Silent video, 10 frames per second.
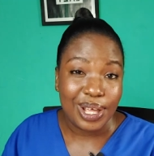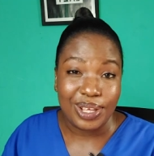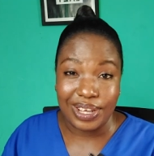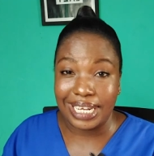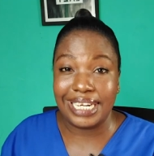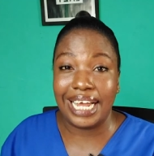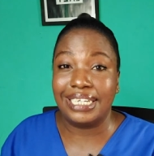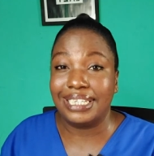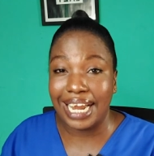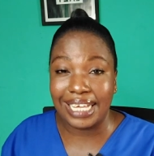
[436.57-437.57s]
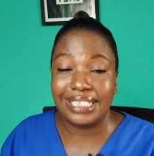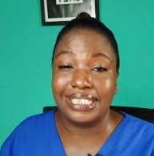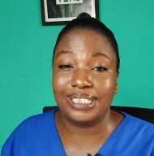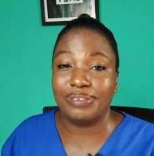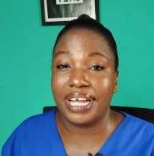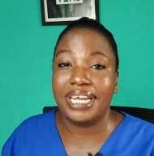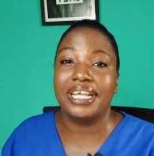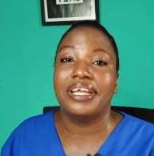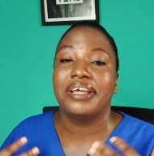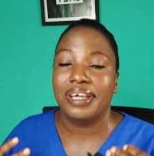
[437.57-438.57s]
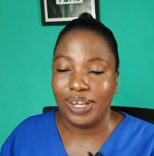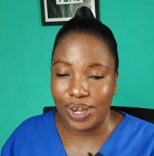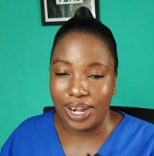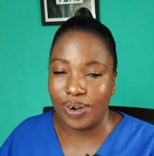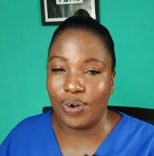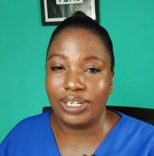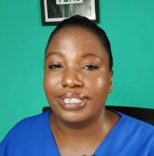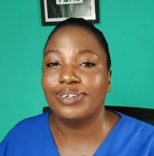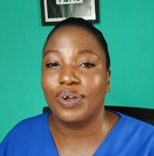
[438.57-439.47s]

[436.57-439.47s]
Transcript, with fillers: You are done. Lunch is ready. You are gone.